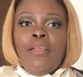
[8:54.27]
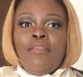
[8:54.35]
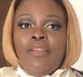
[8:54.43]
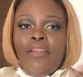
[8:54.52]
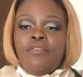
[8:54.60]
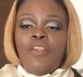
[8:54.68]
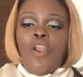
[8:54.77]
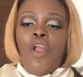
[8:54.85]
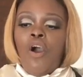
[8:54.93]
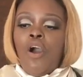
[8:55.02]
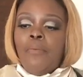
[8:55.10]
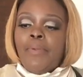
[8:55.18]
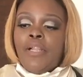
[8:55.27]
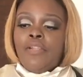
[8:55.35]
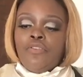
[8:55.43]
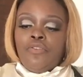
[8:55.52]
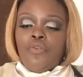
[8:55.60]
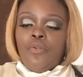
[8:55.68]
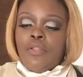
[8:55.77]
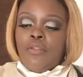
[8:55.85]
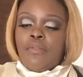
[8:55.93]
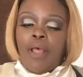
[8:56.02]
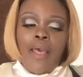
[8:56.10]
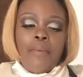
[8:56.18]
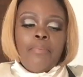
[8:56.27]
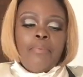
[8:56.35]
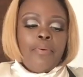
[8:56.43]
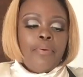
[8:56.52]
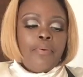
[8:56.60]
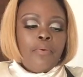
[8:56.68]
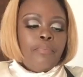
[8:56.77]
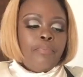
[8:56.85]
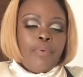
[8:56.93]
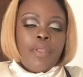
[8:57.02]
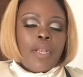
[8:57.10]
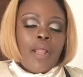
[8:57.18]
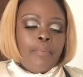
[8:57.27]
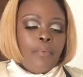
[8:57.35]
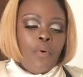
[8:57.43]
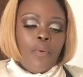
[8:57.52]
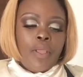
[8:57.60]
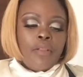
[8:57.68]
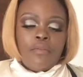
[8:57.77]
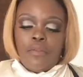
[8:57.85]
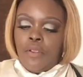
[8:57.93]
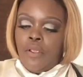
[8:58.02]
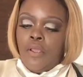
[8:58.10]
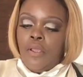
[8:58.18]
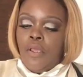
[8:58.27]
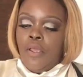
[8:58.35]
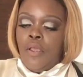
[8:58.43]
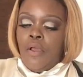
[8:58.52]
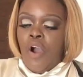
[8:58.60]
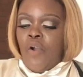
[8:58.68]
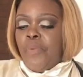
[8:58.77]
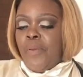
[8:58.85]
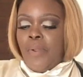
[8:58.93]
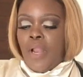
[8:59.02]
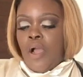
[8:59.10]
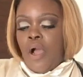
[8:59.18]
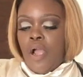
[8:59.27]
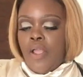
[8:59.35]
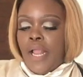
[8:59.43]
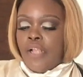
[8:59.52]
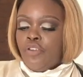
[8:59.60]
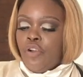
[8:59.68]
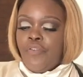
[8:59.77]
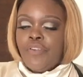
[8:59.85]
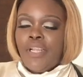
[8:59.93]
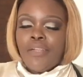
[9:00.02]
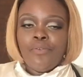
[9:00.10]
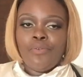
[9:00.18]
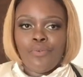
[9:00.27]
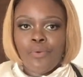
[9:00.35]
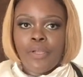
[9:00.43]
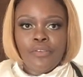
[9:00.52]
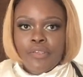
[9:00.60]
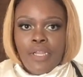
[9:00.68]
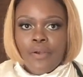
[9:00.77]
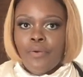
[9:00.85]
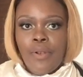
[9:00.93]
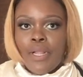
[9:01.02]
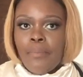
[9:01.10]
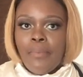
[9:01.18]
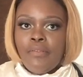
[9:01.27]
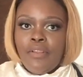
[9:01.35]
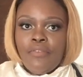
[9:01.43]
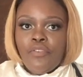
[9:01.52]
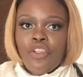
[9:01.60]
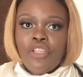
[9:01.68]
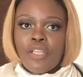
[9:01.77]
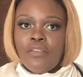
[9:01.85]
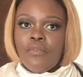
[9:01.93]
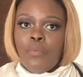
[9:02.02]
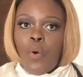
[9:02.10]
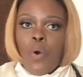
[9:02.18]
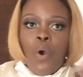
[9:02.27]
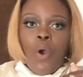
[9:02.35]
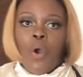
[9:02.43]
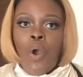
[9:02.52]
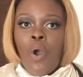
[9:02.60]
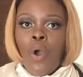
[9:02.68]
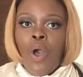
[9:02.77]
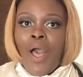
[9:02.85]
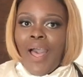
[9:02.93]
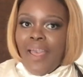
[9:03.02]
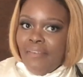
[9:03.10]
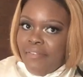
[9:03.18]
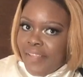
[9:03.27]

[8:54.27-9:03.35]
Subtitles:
Sleeves are long, but I just roll this up or bring it up always. Or people are like, oh, you like showing the tattoos? No, I just like rolling up my sleeves because it's more high